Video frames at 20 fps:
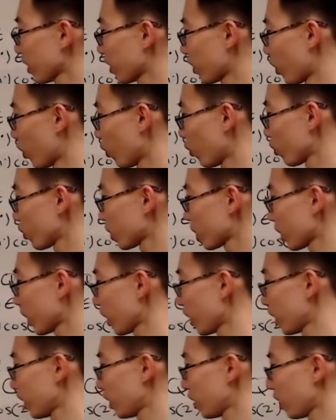
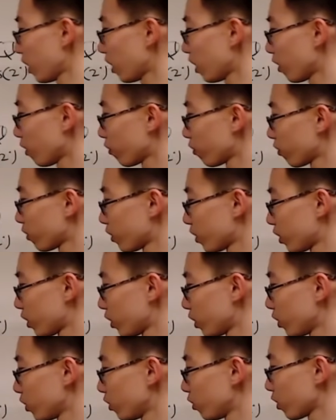cosine of
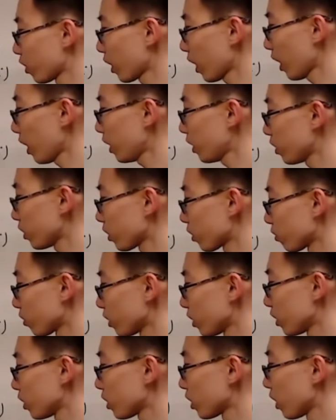two k
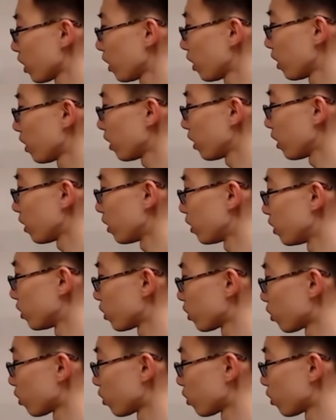degrees is